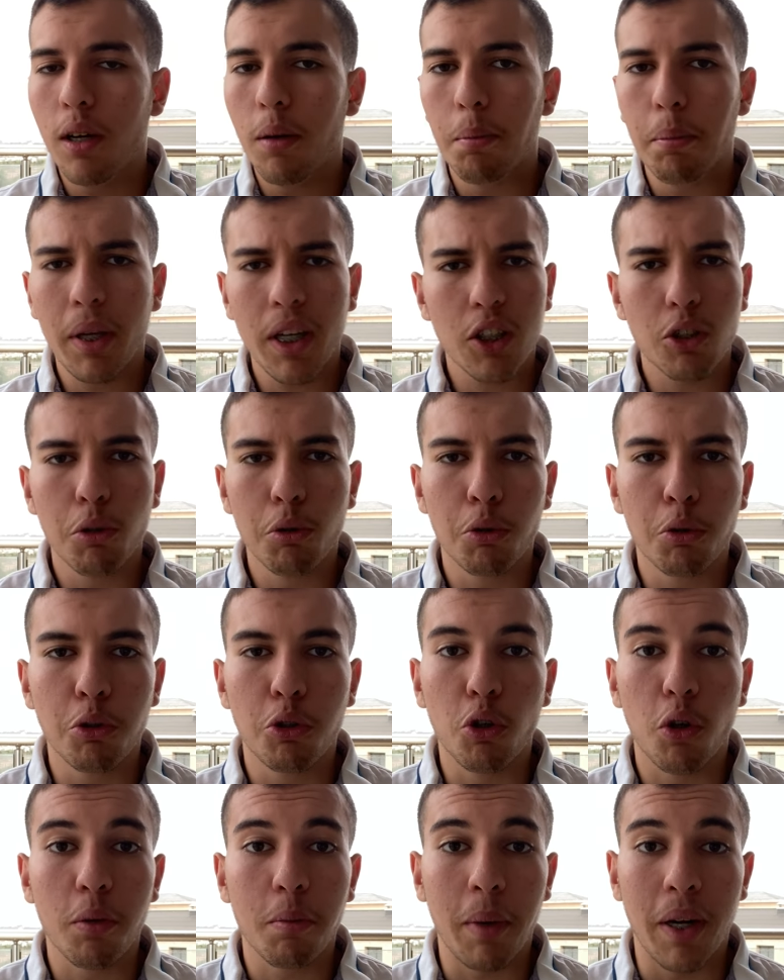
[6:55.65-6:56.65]
Make sure to
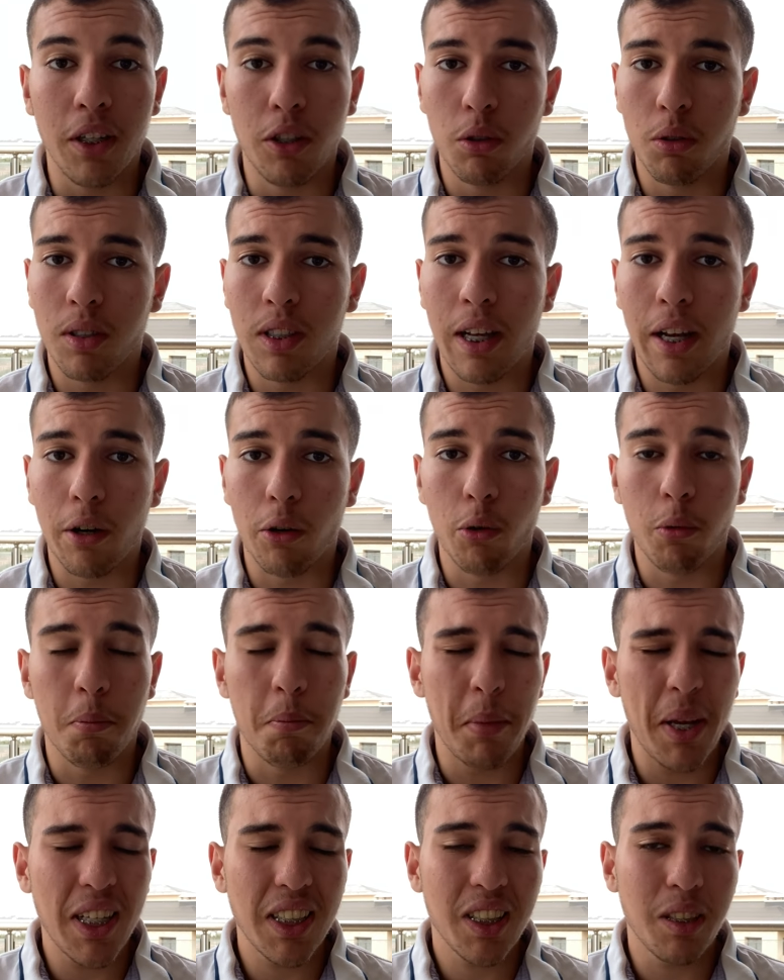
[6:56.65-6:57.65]
join my newsletter,
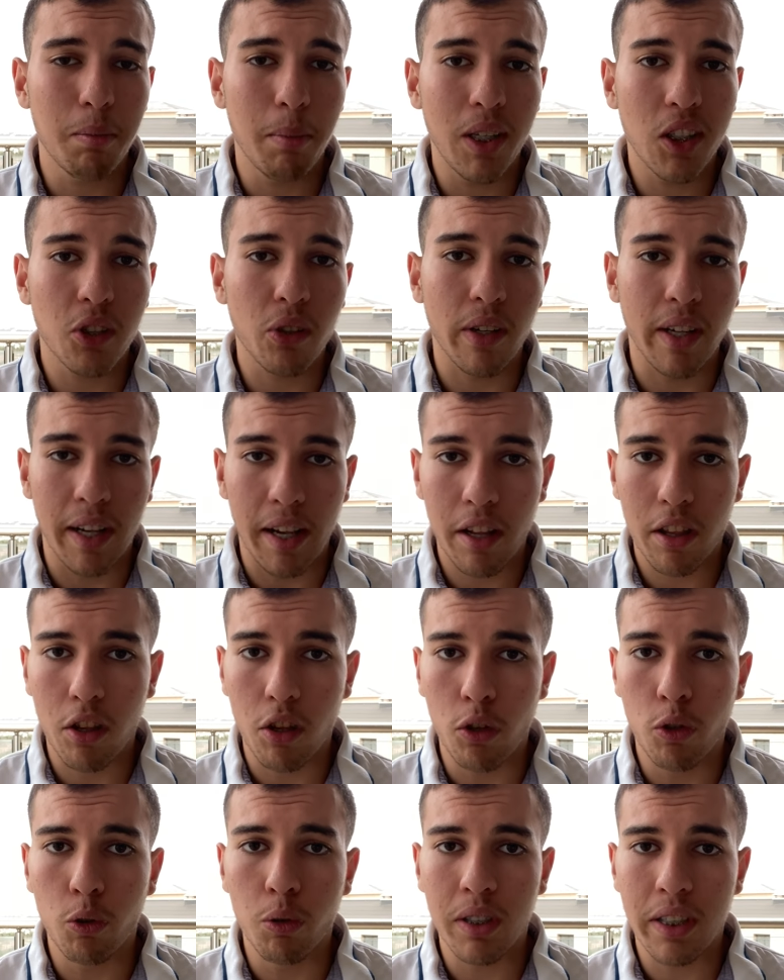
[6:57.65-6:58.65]
Men's Mental
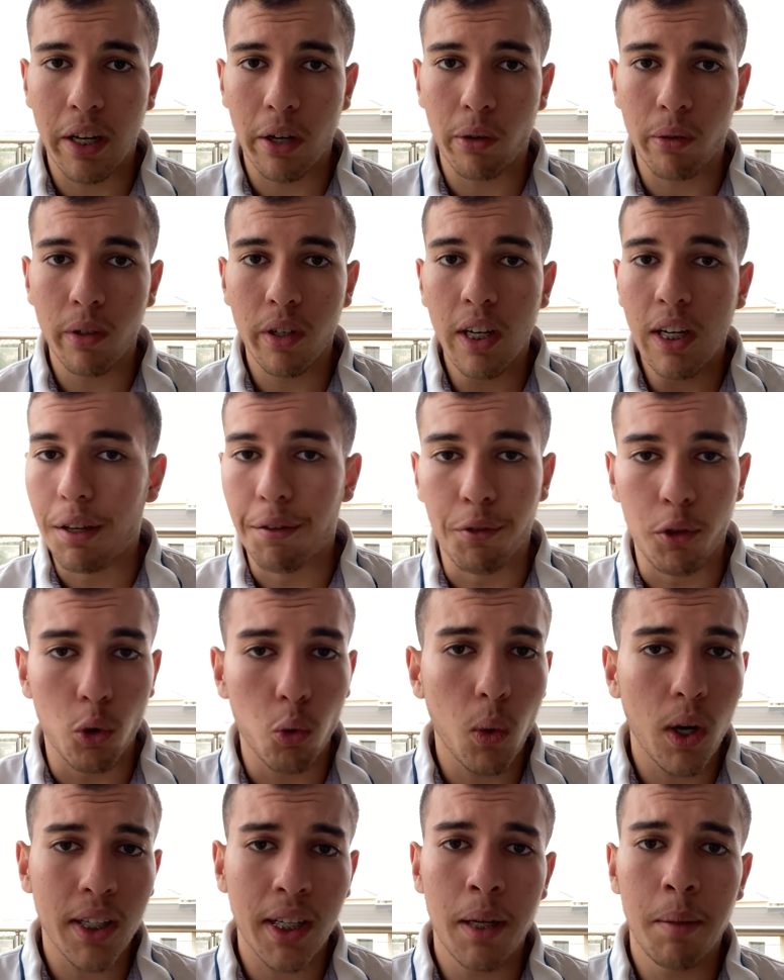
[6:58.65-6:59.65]
Health Newsletter. If you
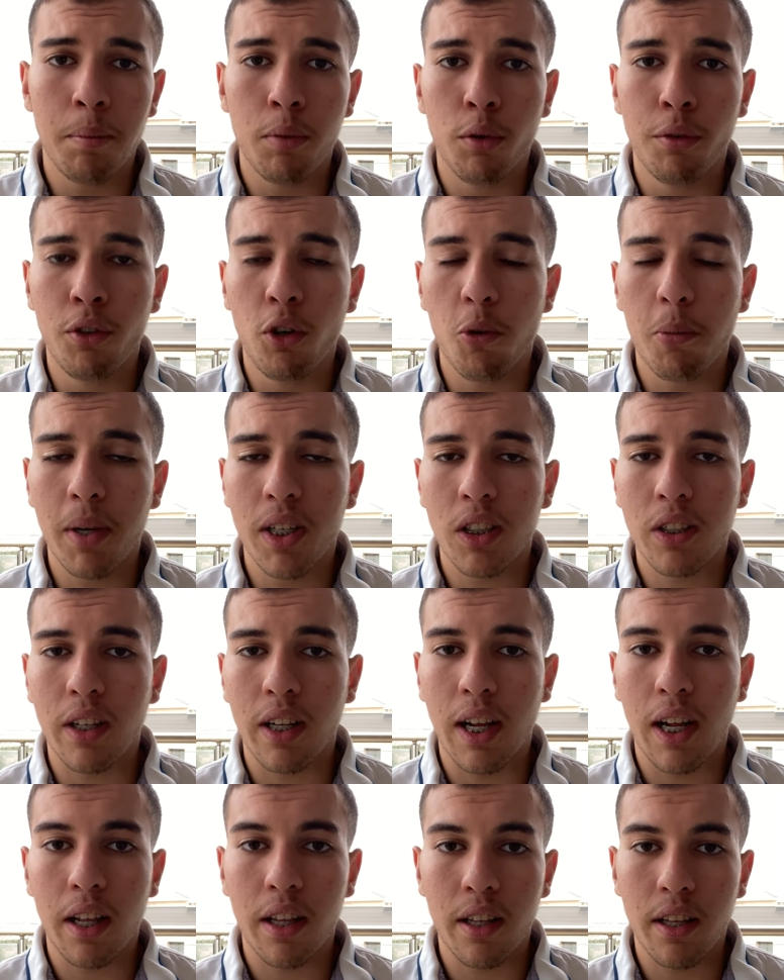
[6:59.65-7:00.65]
wanna improve your
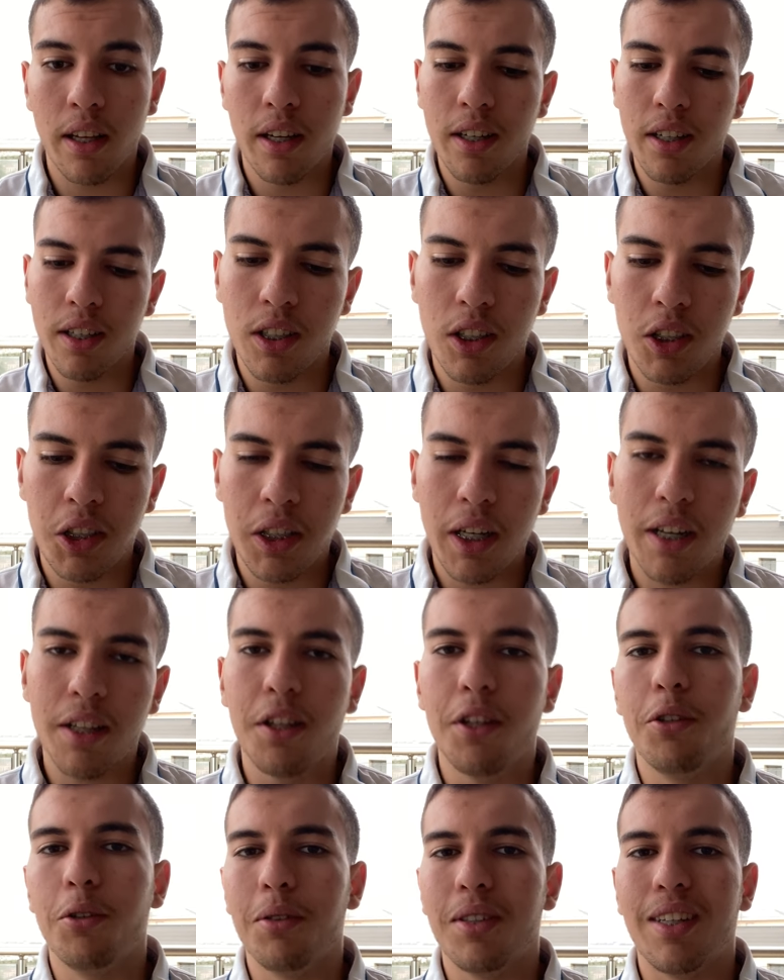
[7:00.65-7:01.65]
mental health, check
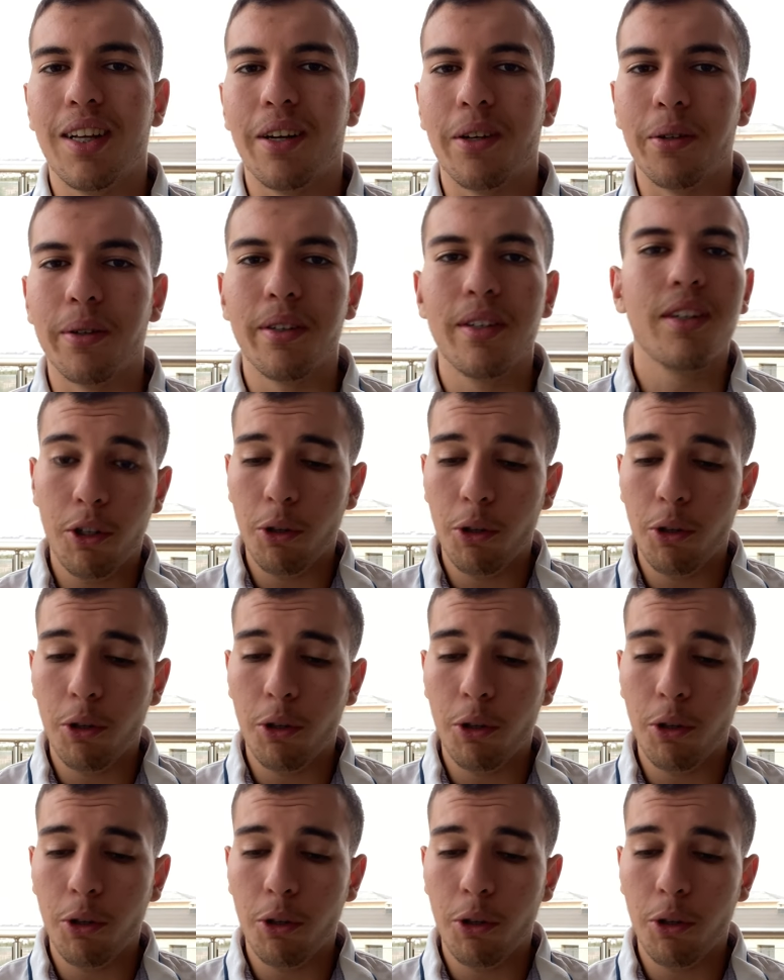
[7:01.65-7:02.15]
the newsletter.